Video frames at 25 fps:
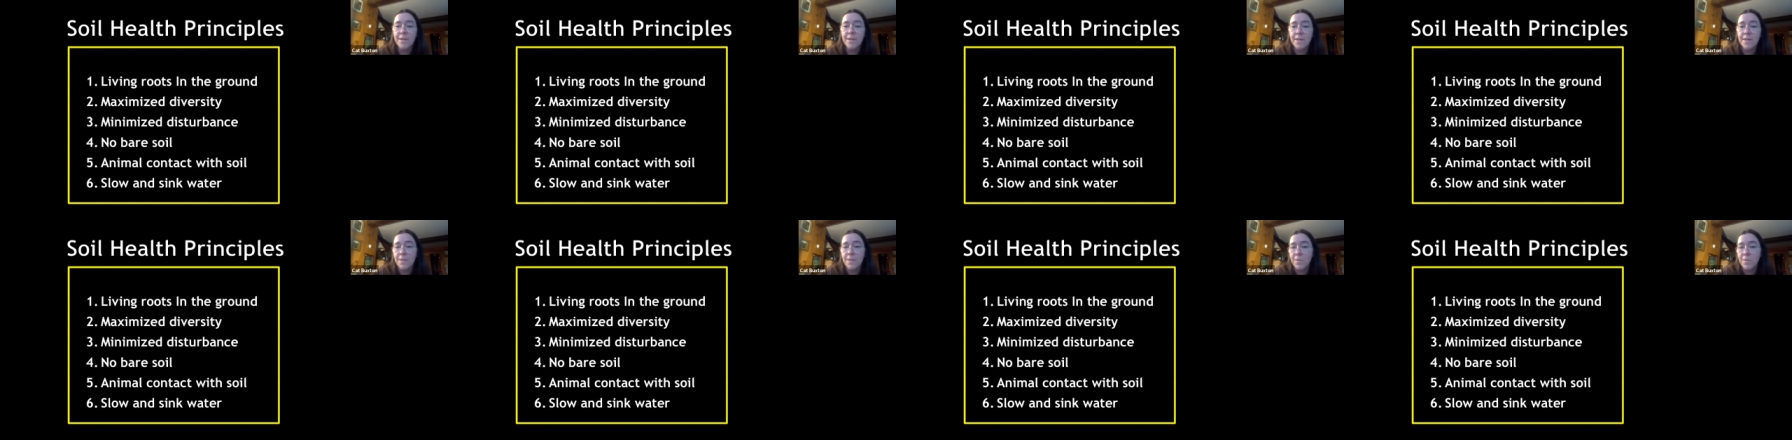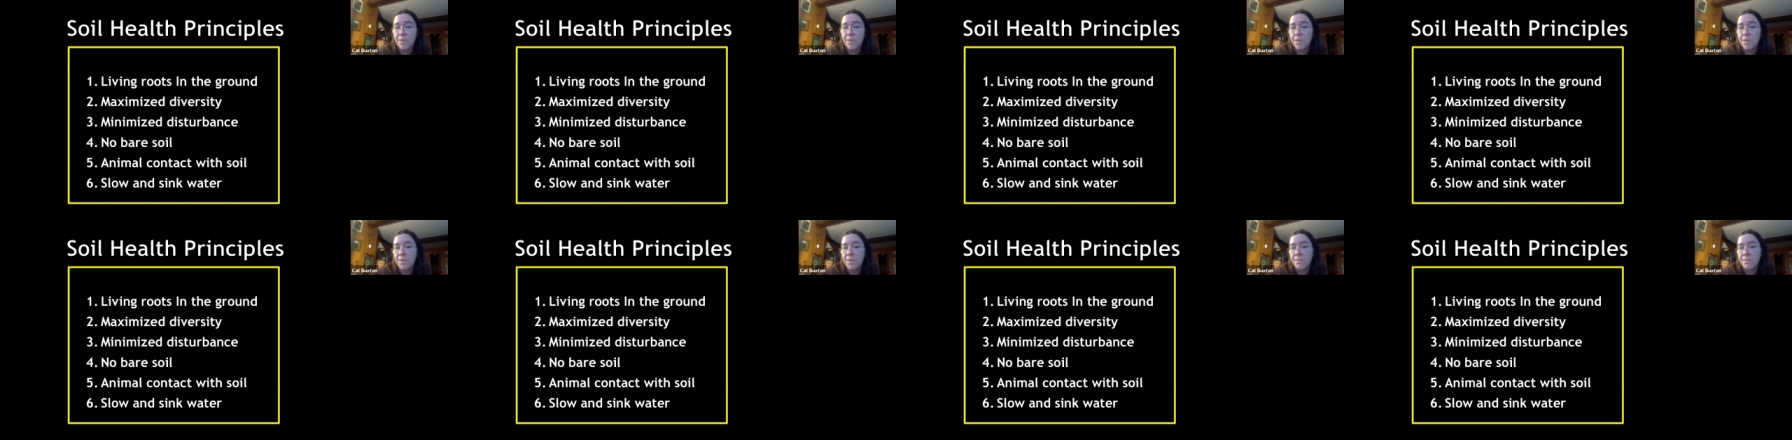
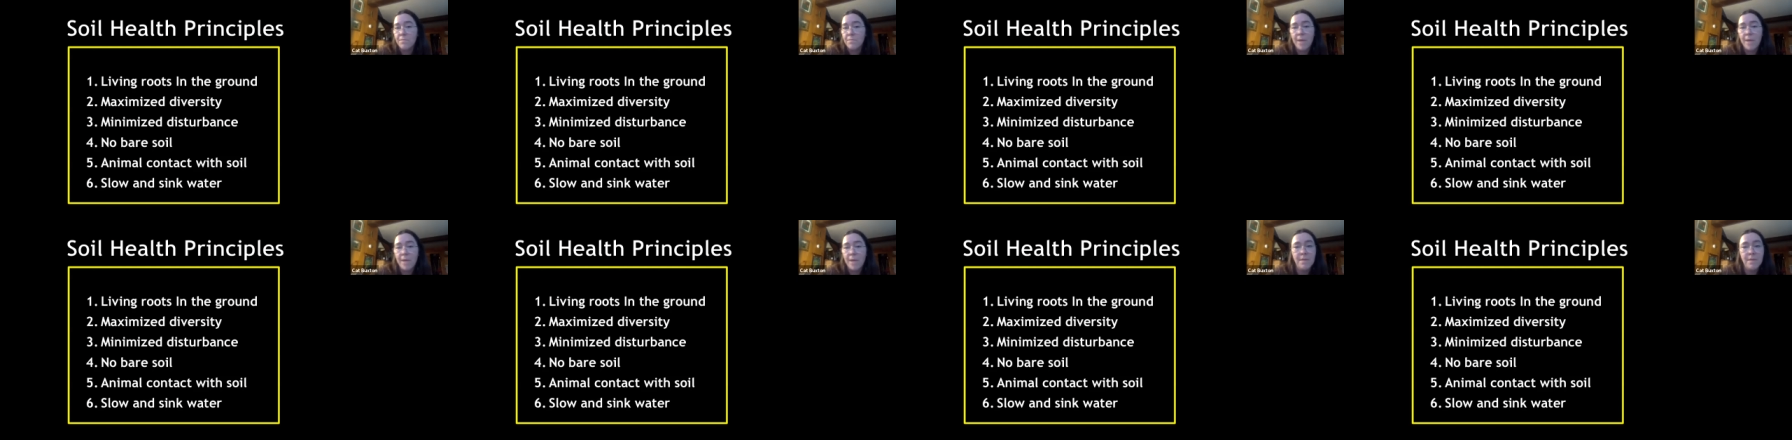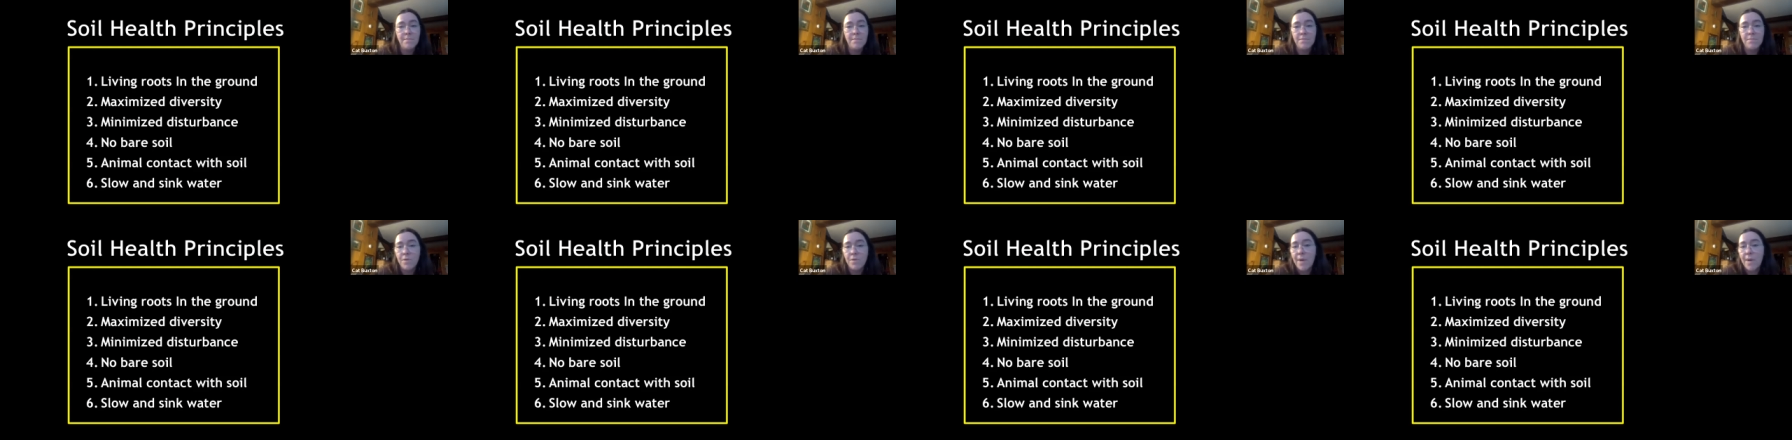zebras
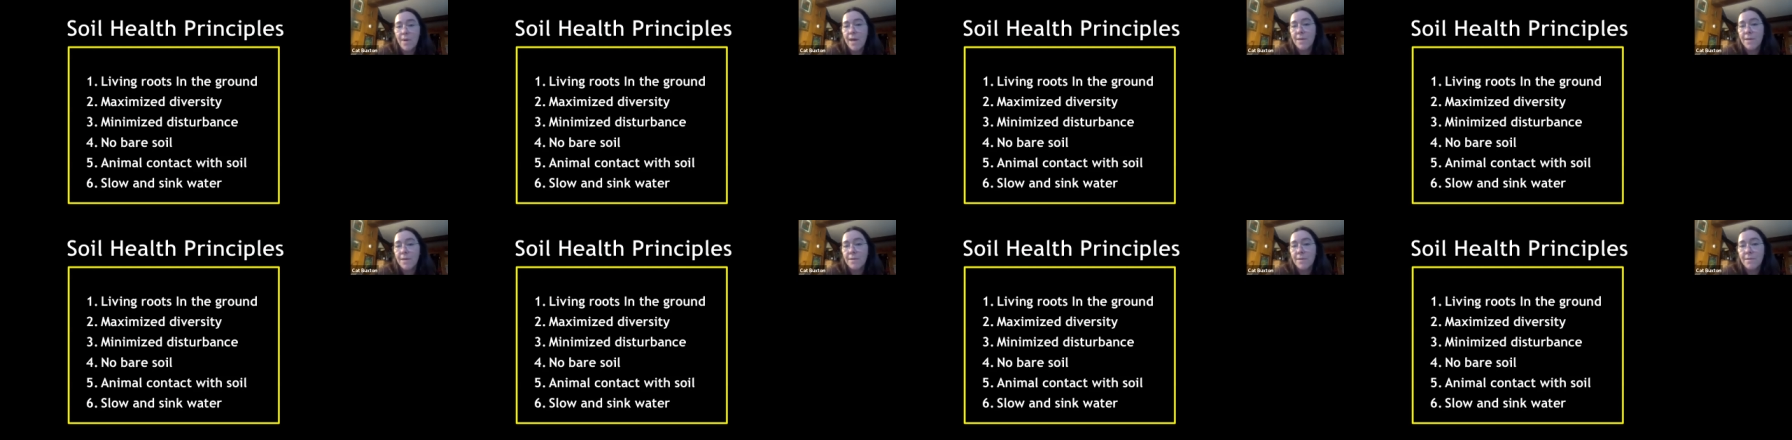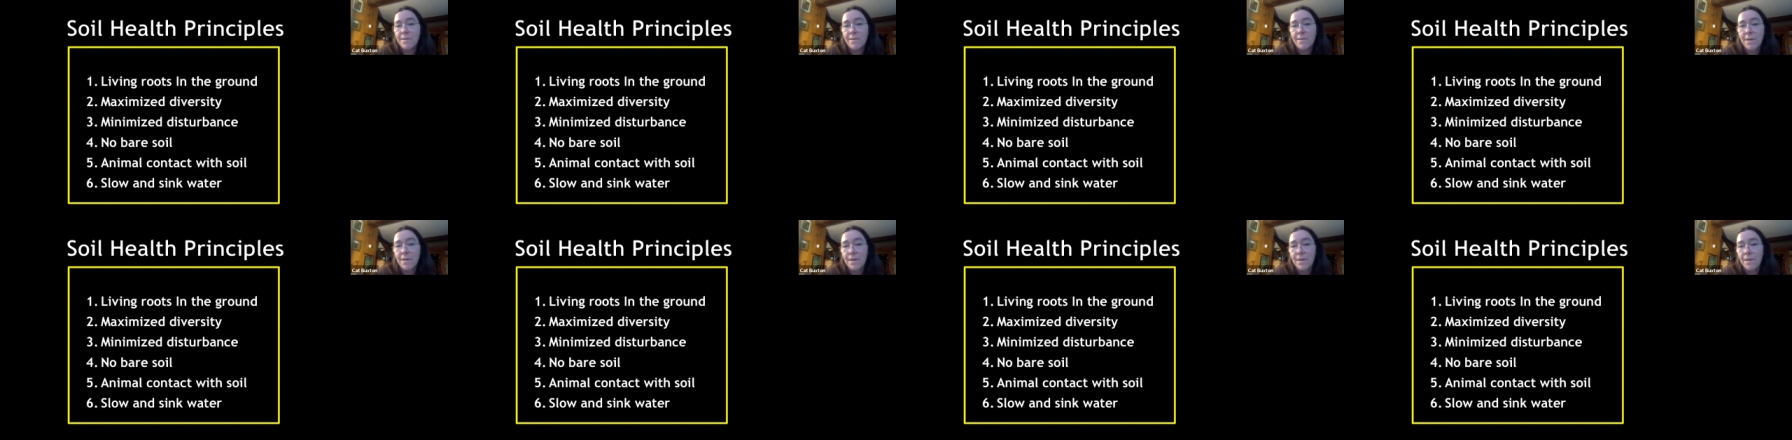and
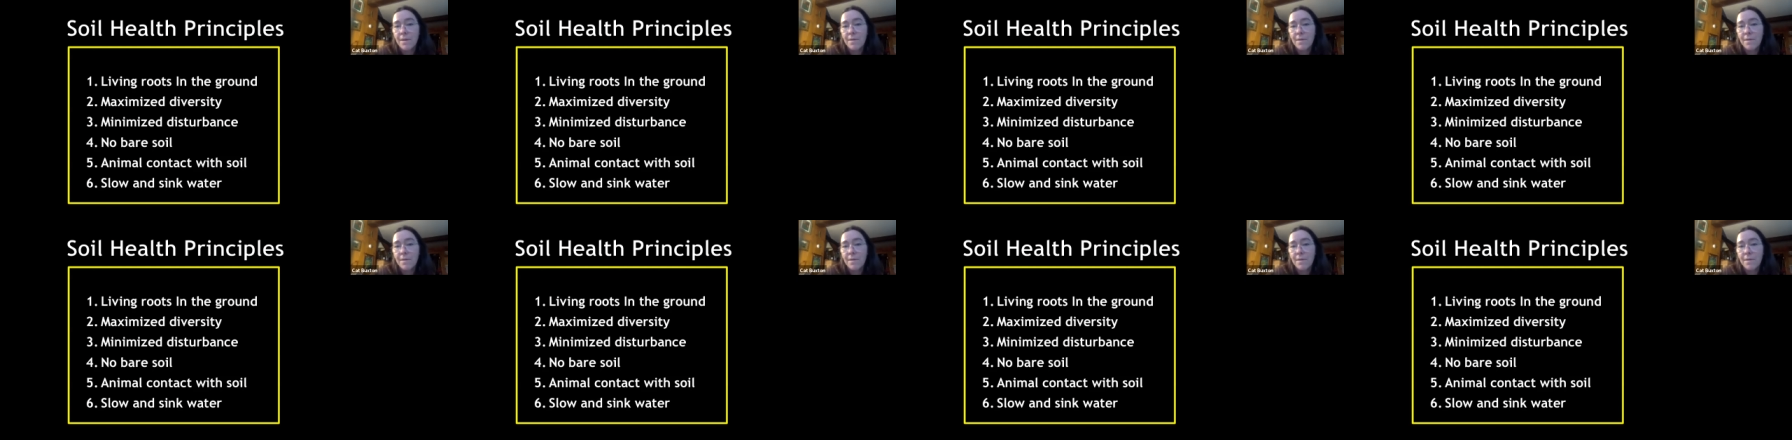grass